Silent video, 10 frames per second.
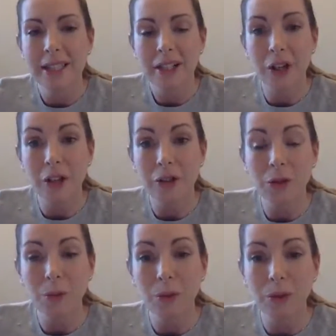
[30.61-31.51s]
goes
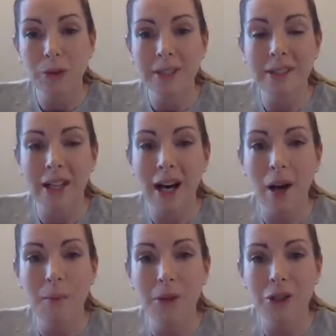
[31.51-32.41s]
towards
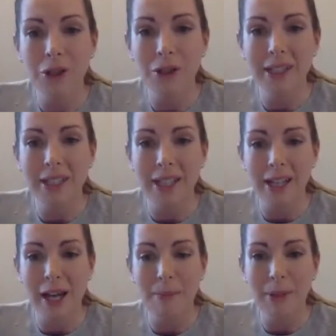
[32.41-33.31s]

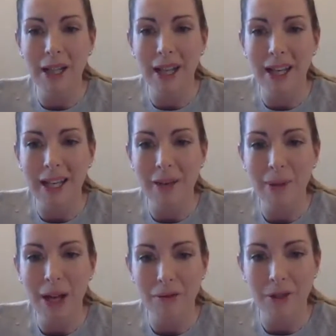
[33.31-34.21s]
producing a play in
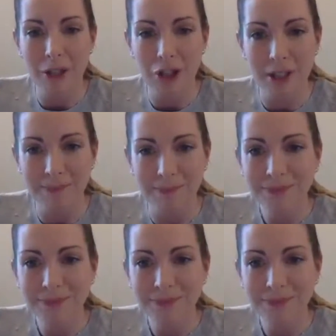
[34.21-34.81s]
Belarusian.